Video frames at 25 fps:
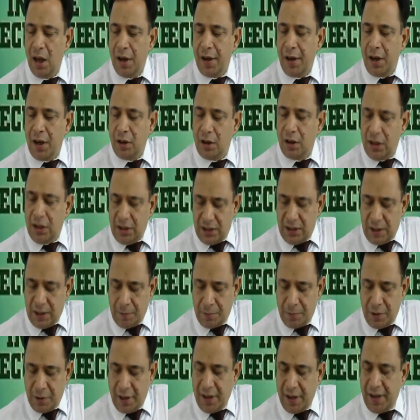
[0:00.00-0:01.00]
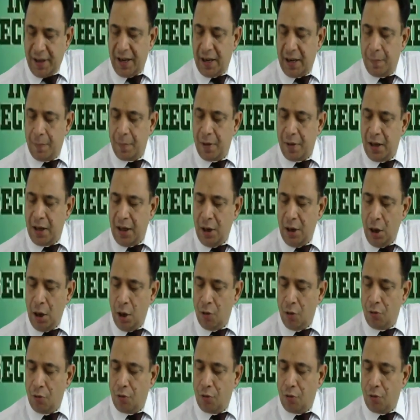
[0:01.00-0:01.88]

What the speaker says: Now this subsidiary company